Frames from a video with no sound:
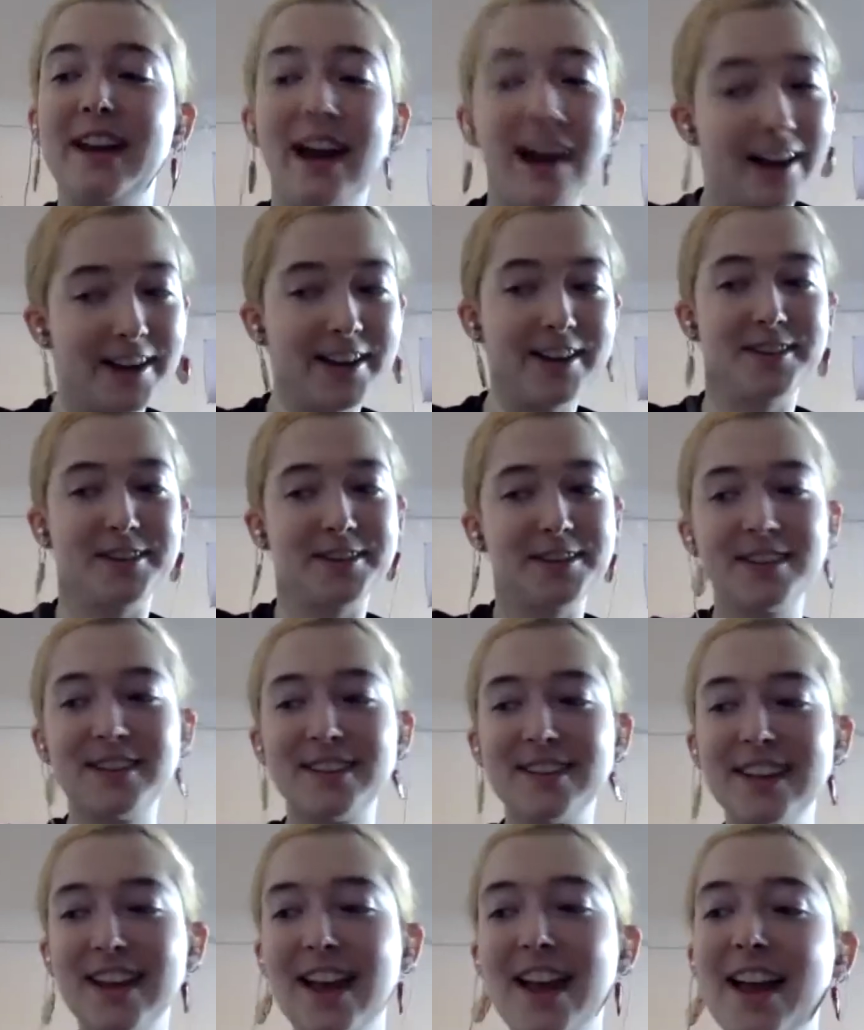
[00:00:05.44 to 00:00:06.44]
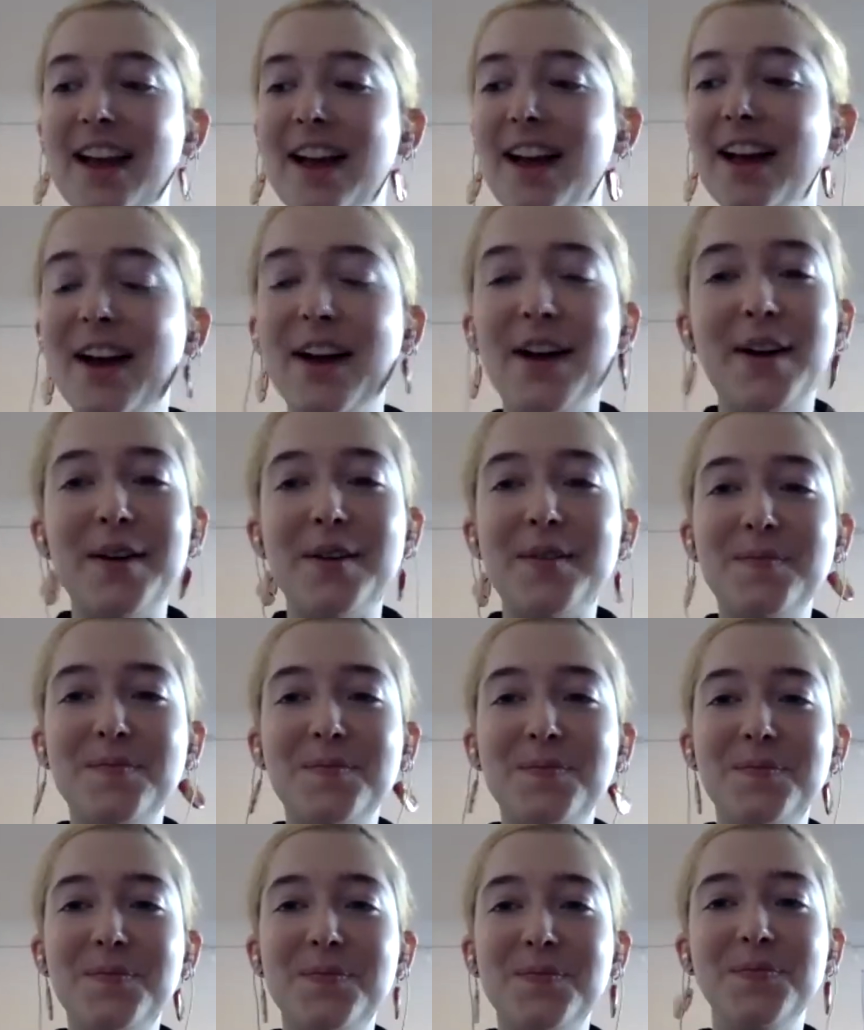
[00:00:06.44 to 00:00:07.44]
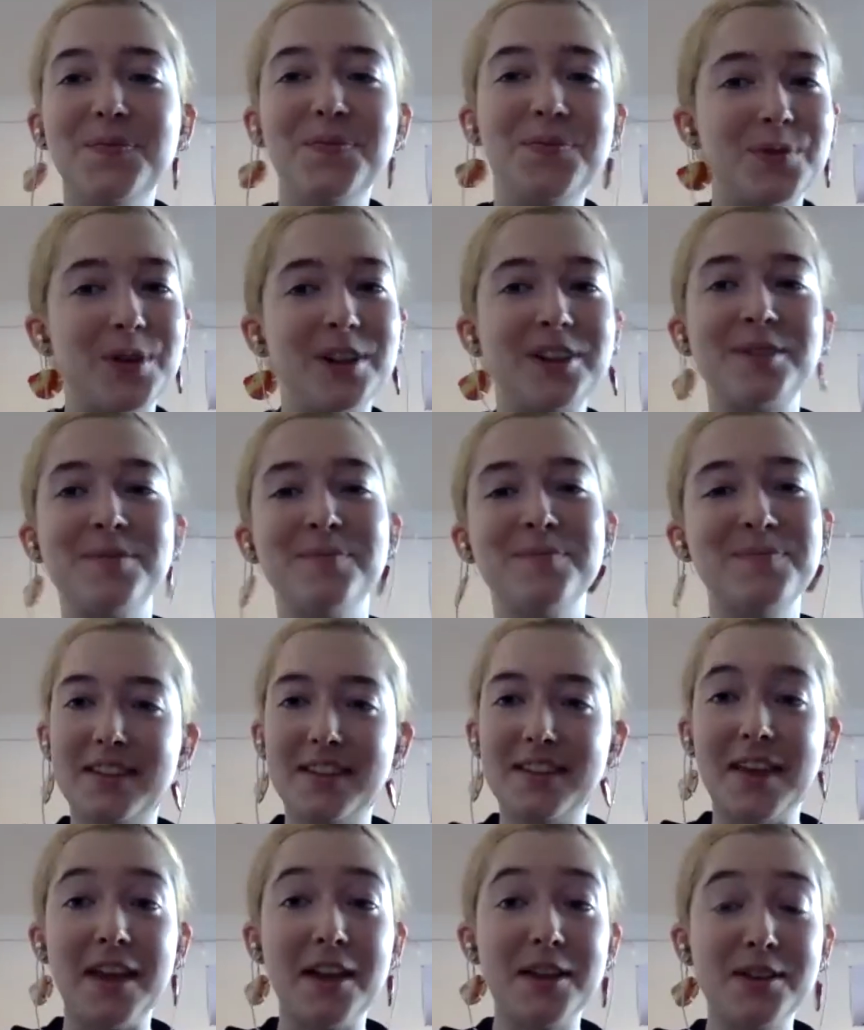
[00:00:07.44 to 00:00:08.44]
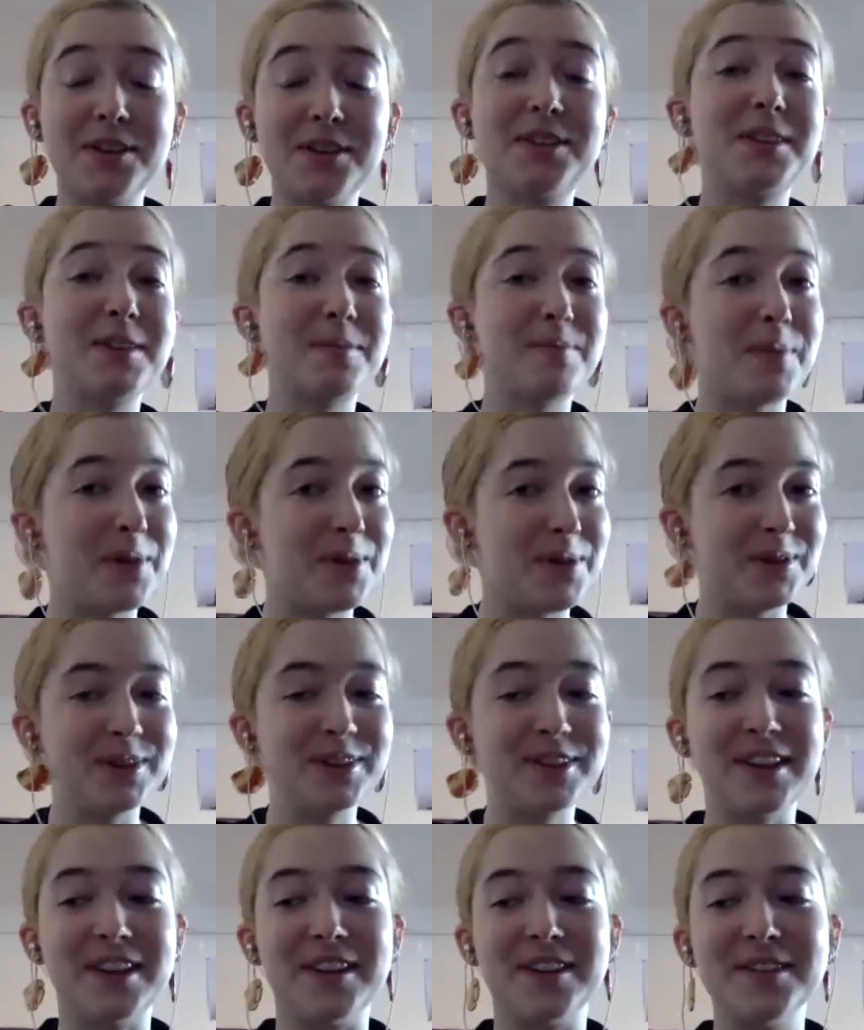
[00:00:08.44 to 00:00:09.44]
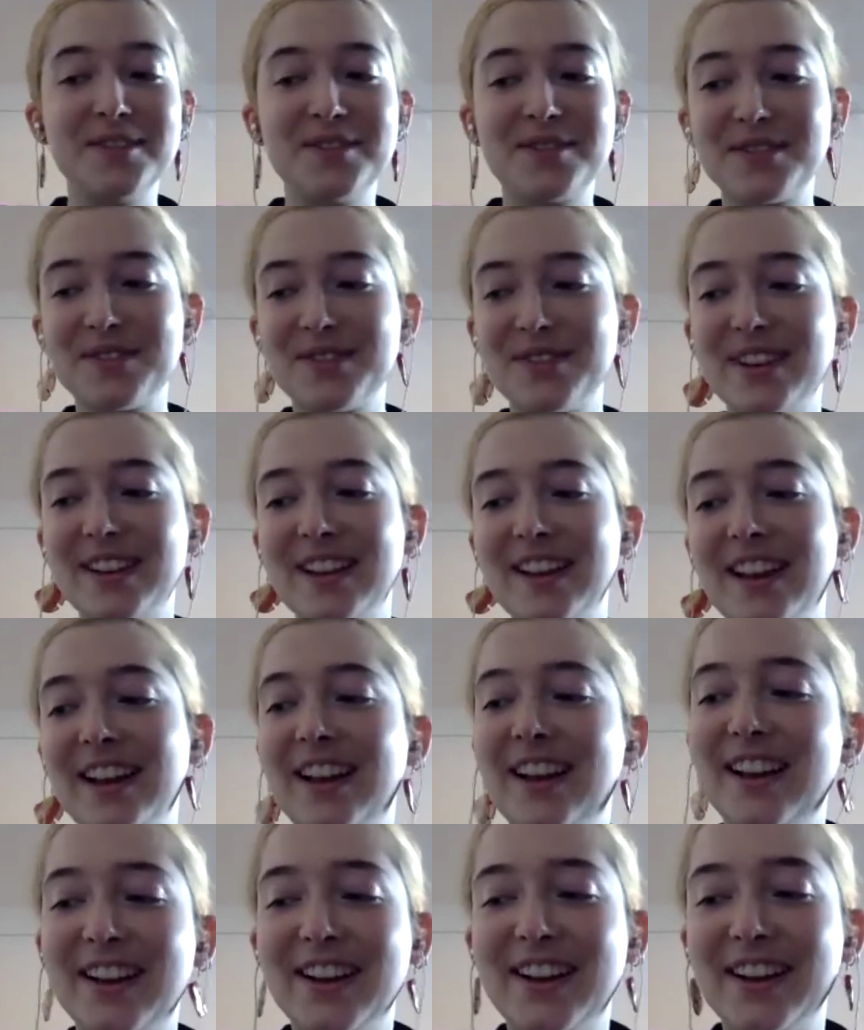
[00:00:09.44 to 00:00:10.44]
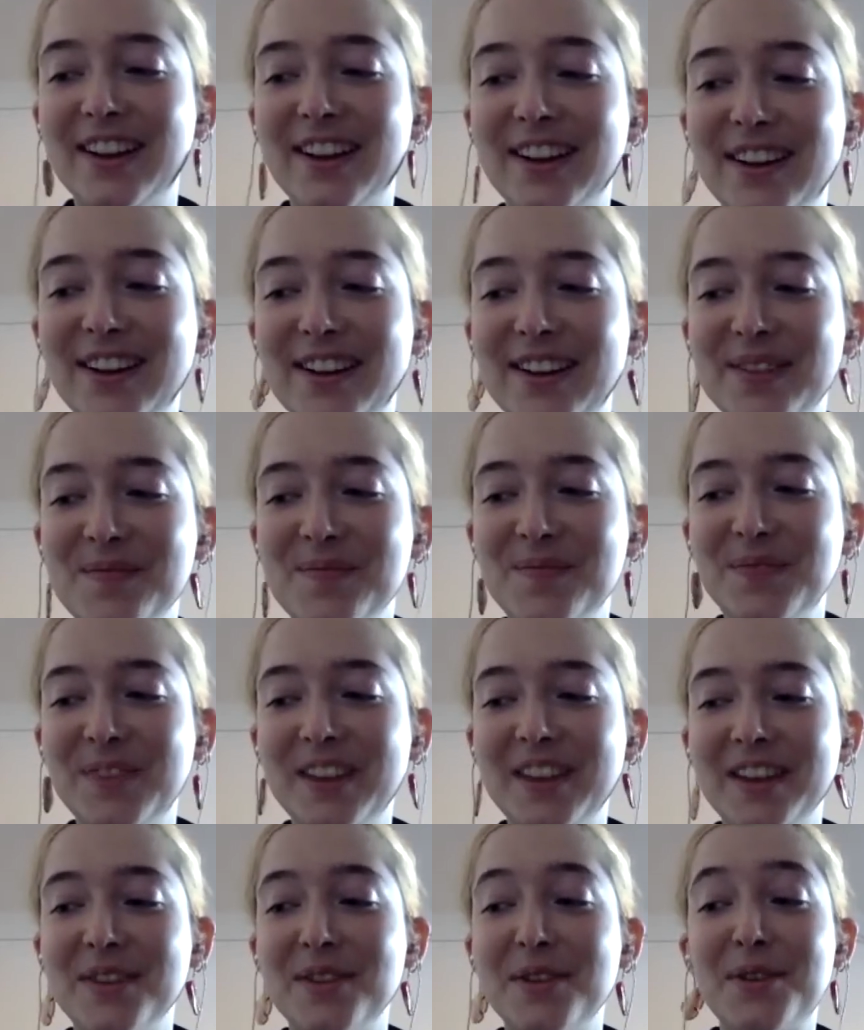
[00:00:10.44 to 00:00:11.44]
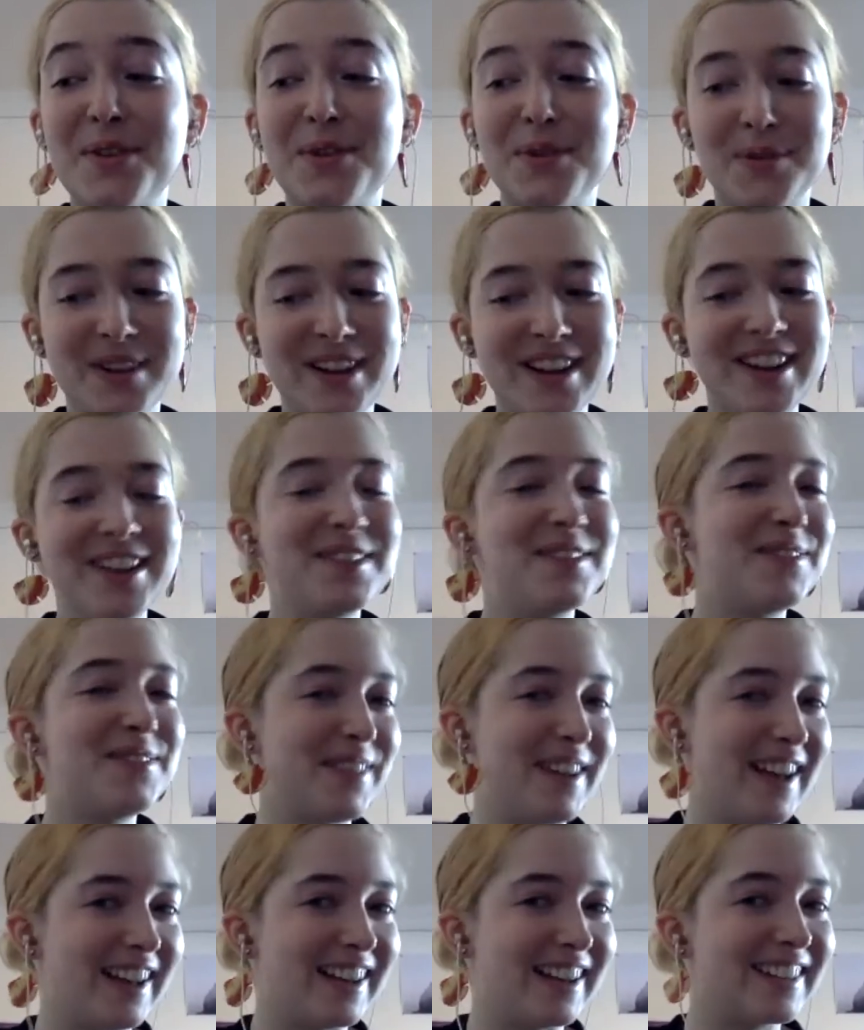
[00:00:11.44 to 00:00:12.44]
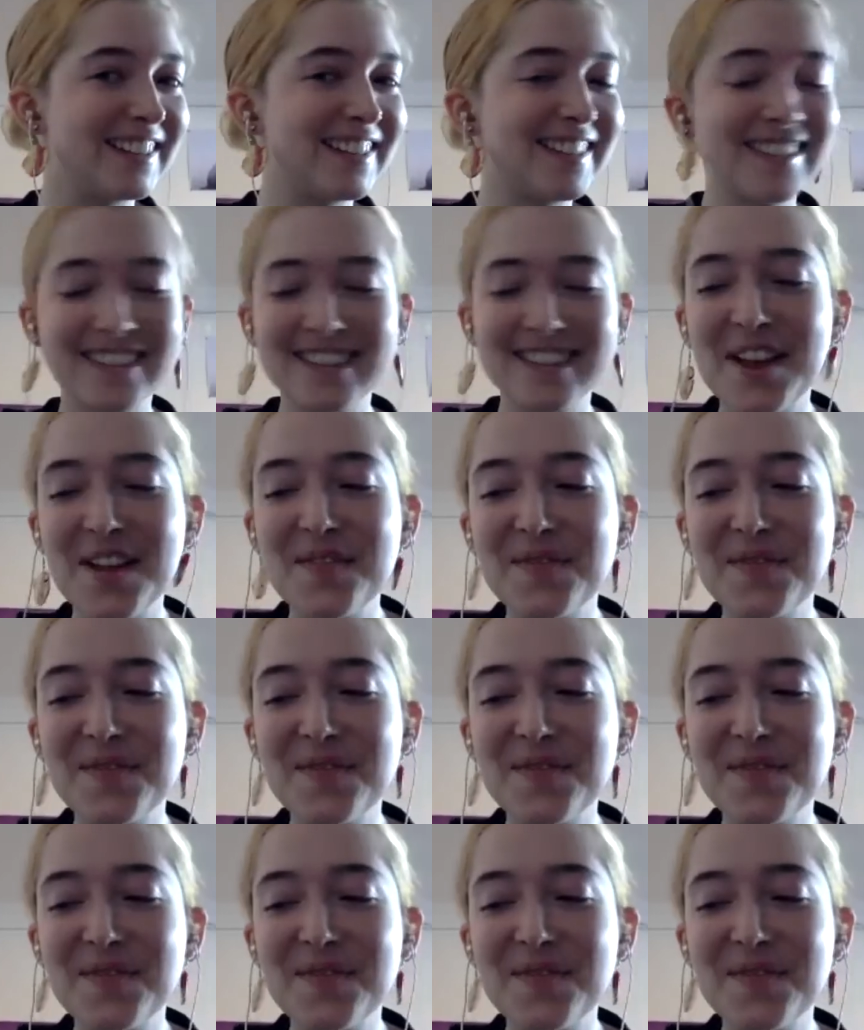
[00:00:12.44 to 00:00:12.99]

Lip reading: Angus. Welcome. Tell us about yourself in 3 facts.